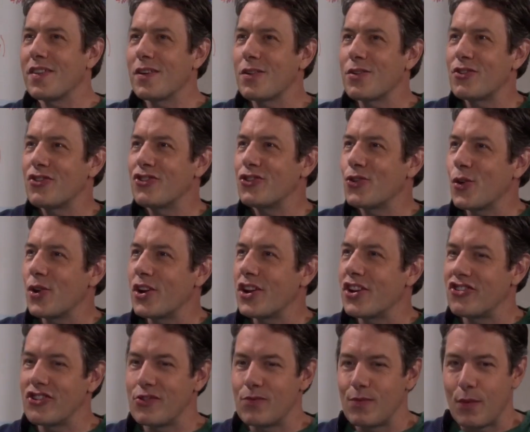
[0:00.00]
there's a
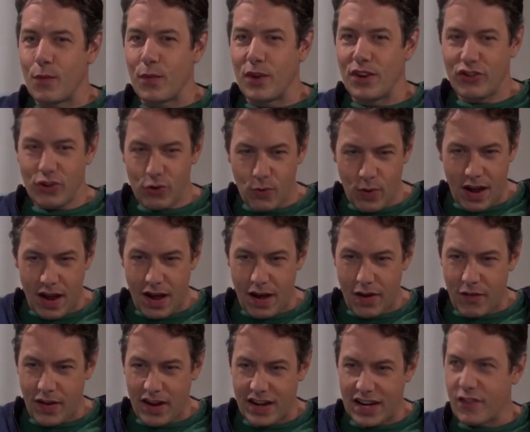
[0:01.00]
shortage, and what we do have,
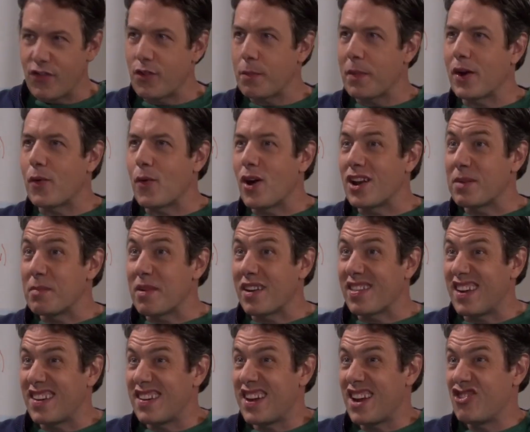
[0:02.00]
I need for my quantum
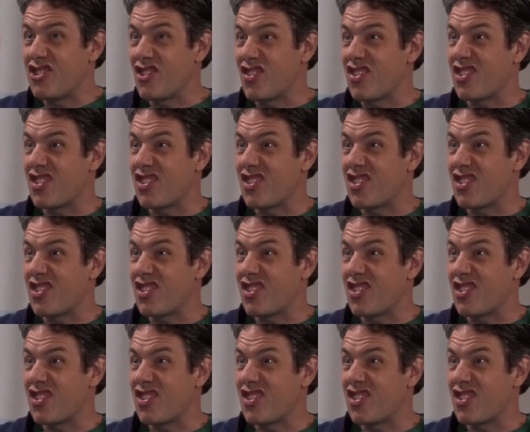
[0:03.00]
excitation